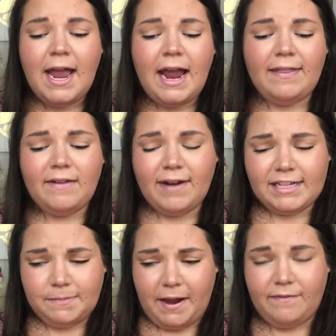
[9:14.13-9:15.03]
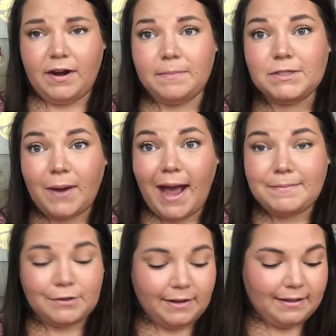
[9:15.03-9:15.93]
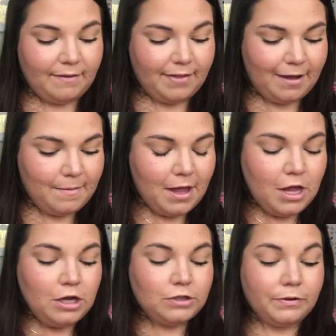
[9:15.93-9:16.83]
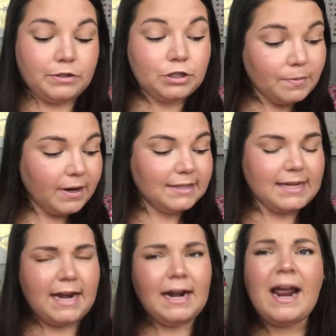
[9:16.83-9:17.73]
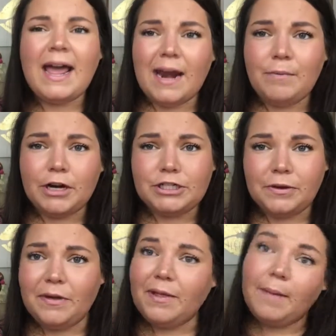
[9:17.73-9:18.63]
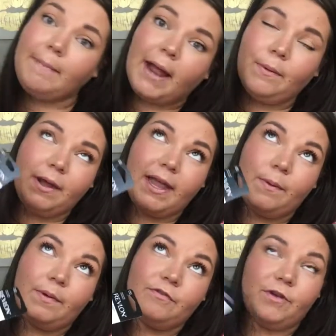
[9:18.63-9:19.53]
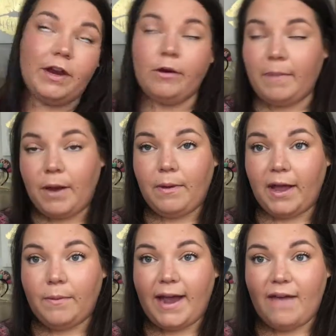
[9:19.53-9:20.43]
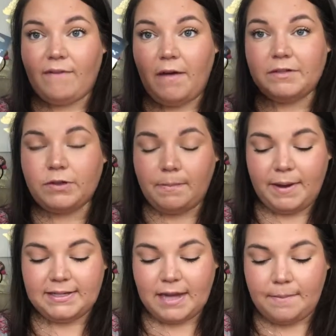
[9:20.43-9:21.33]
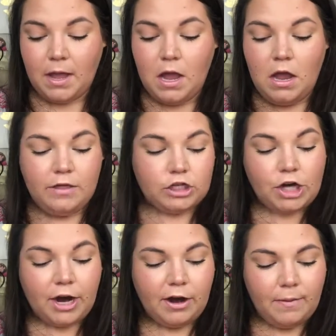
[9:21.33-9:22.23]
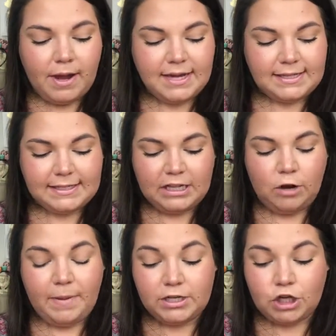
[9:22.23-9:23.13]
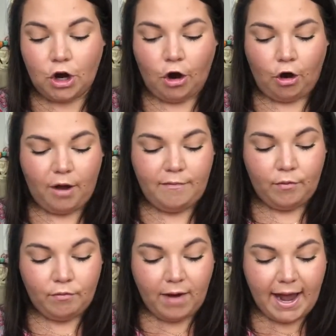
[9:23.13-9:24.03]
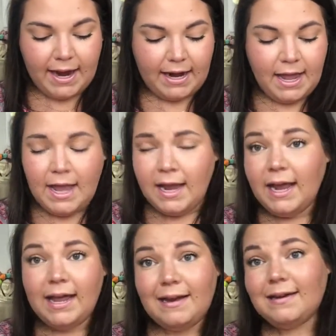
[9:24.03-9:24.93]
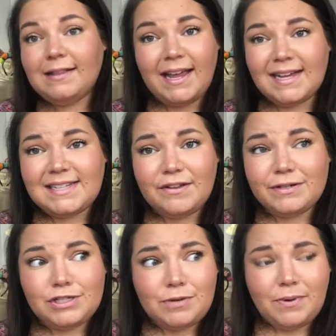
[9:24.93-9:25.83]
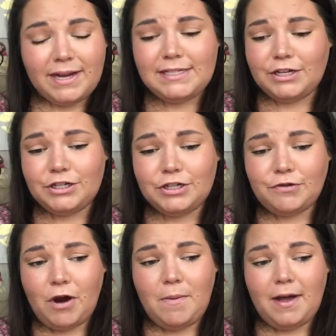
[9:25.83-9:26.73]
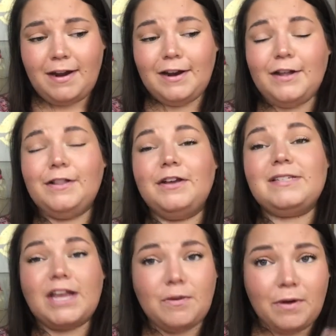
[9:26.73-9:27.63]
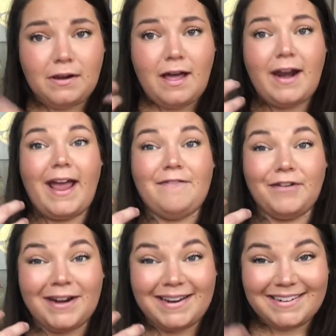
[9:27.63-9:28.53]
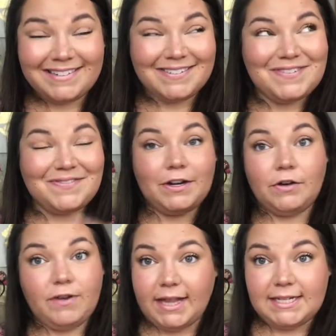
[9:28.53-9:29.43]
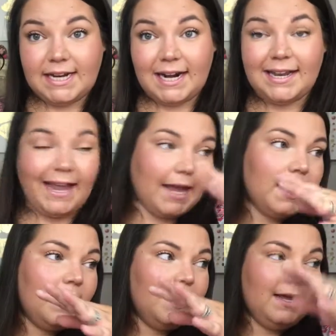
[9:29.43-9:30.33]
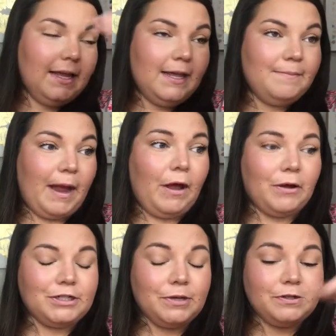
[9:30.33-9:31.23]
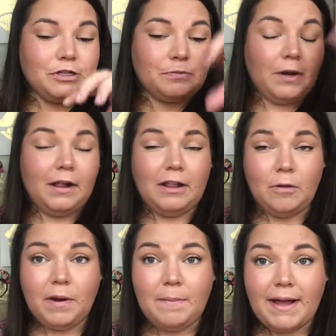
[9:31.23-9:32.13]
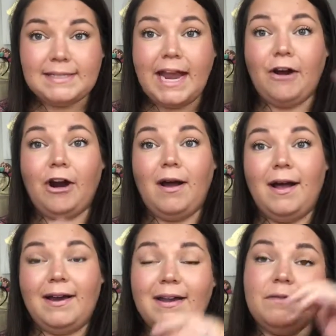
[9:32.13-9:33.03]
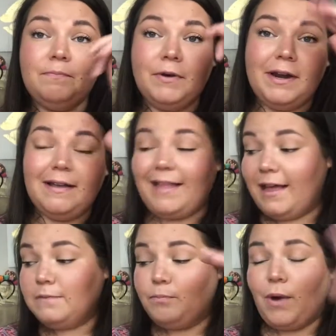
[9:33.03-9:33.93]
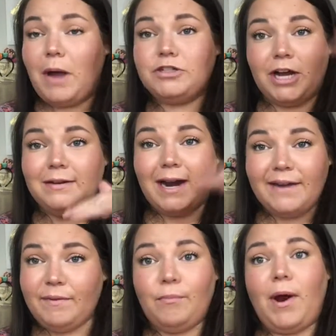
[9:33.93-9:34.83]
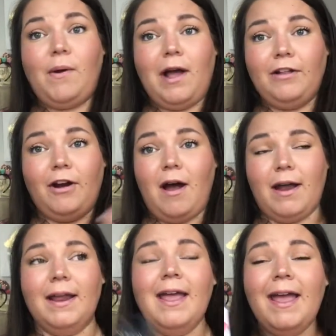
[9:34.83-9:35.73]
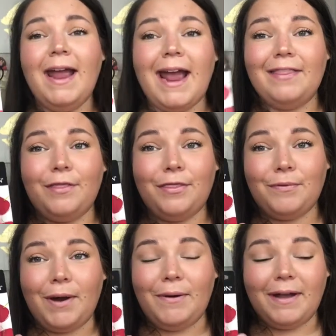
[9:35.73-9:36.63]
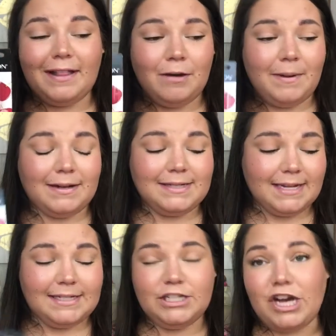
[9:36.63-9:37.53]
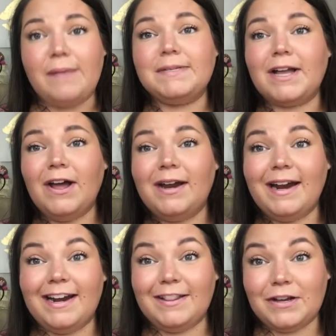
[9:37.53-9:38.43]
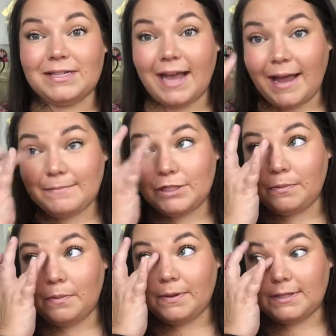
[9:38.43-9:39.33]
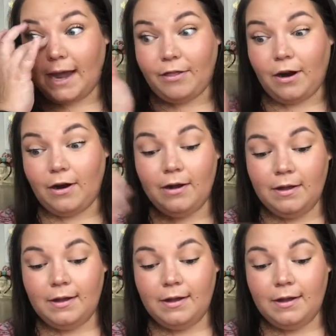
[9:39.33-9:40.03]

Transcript: And they have an S P F in them, so I absolutely love them. So I was super excited, and I'm pretty sure they were like buy one, get one free, or buy one, get one half off. So I picked up the cherry one because it's a little bit darker of a red. And like I said, they're super easy. You just throw them on and it looks like you put a lot of effort in when you really didn't. Like my go-to is just putting a little bit of mascara on, putting like brow gel, not even brow color on, and then throwing a little bit of tinted chapstick on, and it looks like I'm super put together